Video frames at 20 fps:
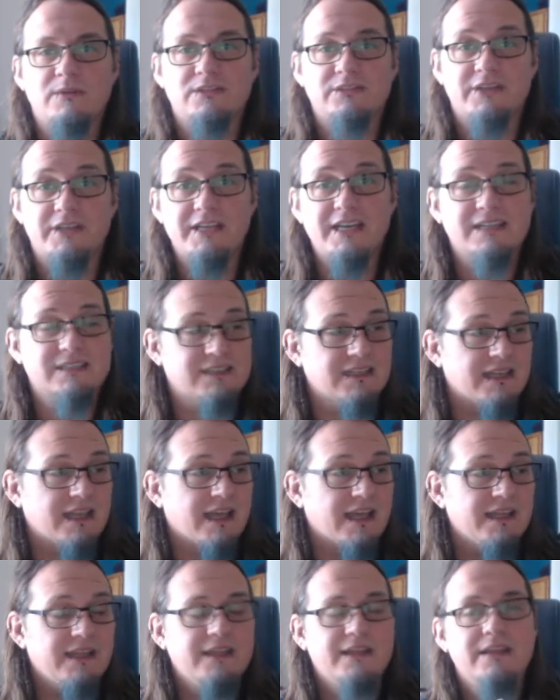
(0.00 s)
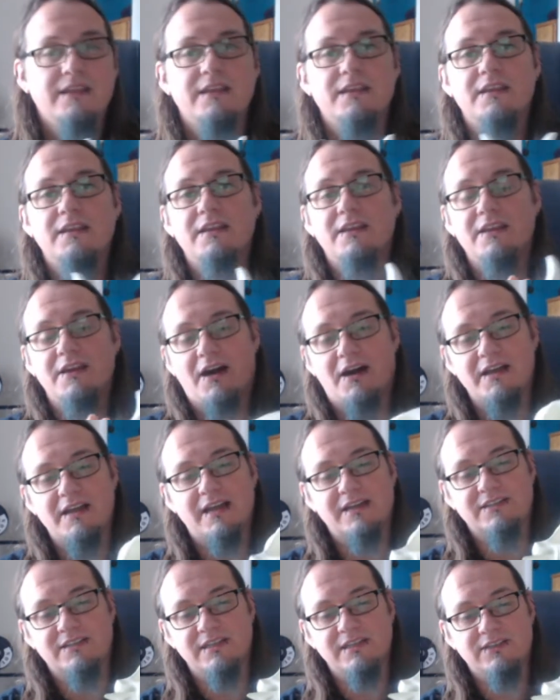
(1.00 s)
So yesterday, I
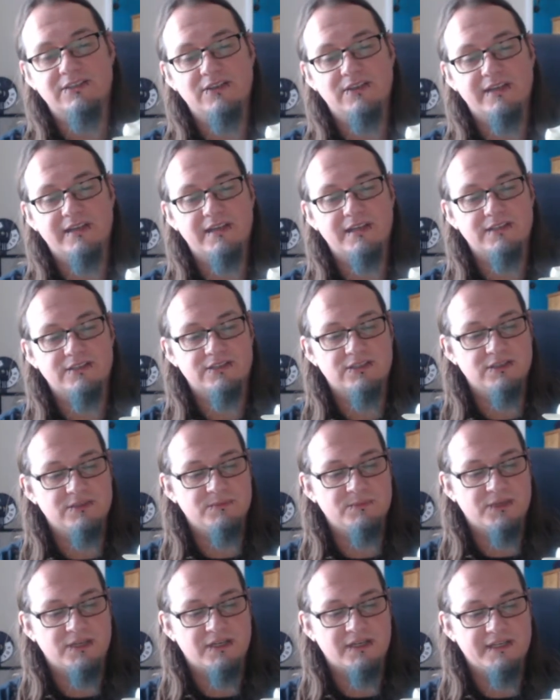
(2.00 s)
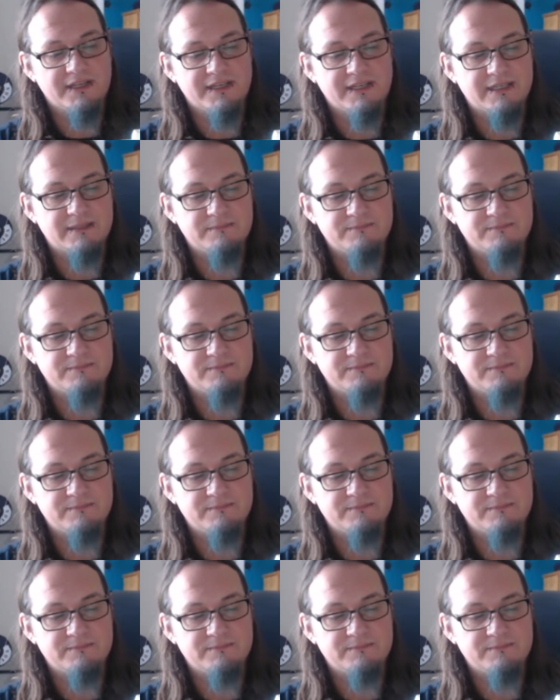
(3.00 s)
actually took it to my